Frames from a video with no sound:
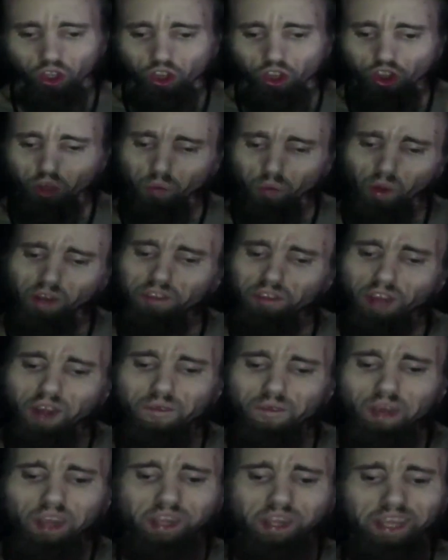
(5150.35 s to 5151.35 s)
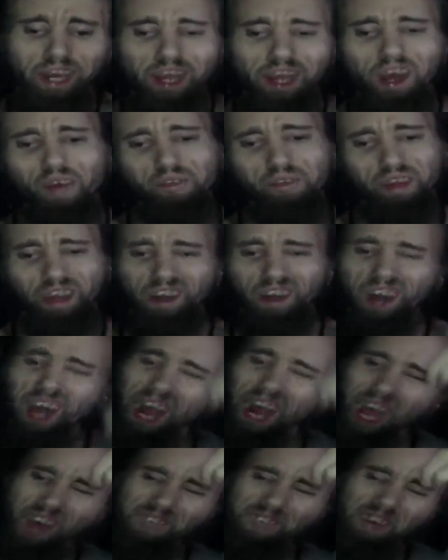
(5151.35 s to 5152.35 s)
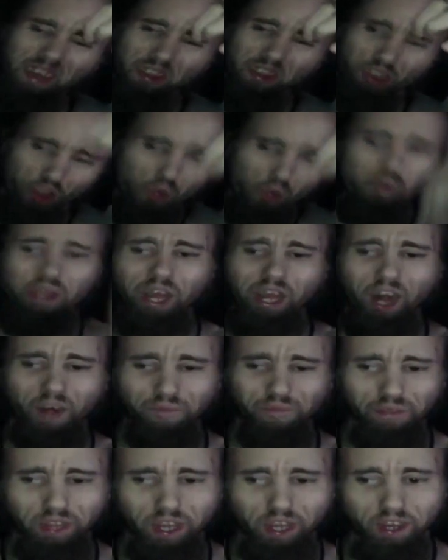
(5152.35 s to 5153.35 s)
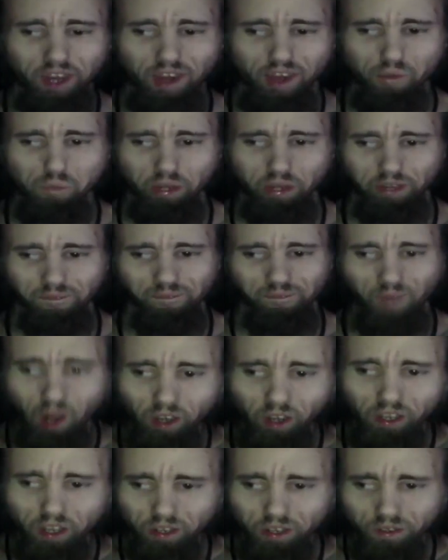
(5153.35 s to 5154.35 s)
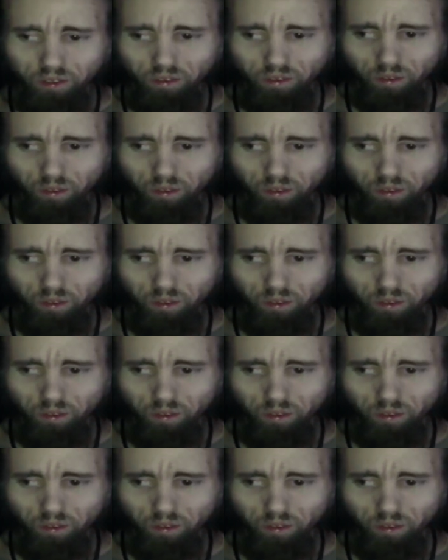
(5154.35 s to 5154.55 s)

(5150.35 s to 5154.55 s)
You want to talk about getting off the internet? How about you get off the internet, motherfucker?